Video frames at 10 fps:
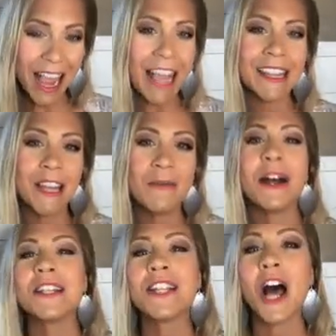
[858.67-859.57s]
and they
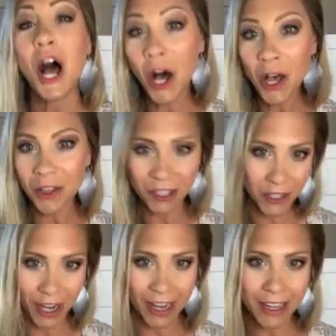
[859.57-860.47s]
watch all the
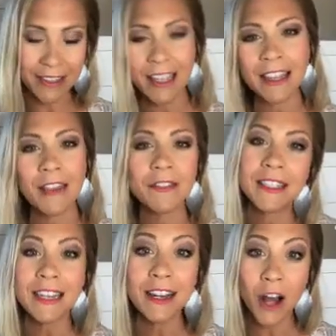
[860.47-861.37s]
trainings, and they've
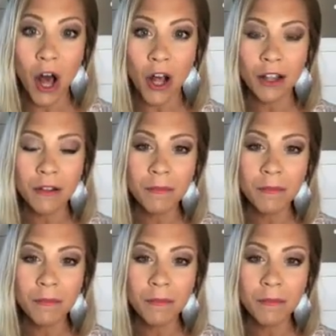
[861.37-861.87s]
seen it all,